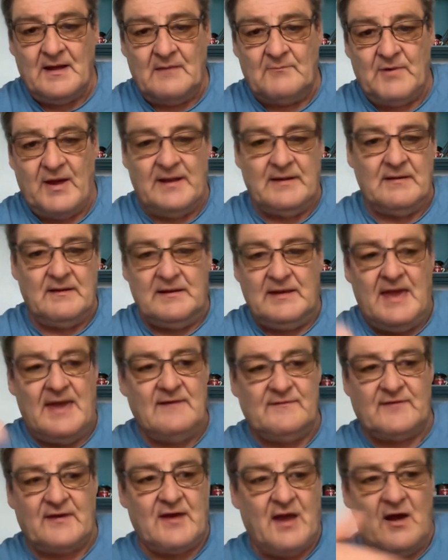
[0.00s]
When
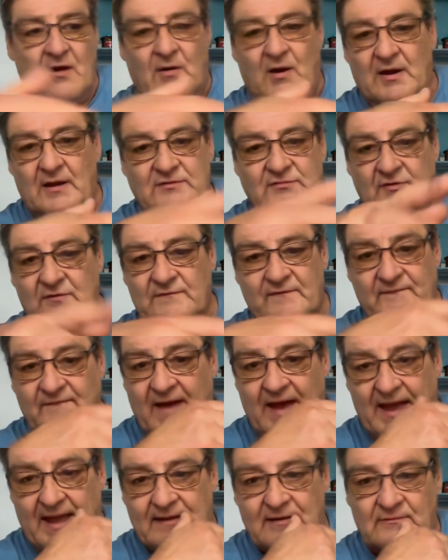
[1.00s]
years ago I drove a
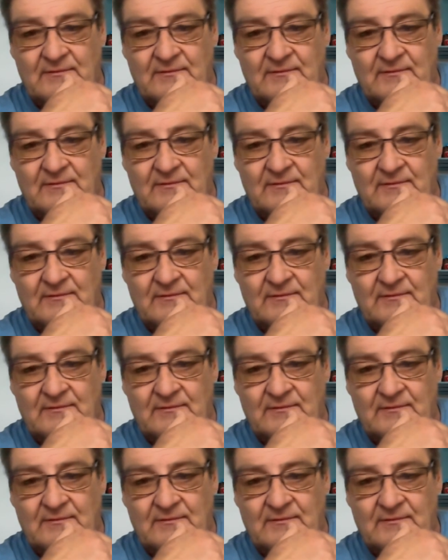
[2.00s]
van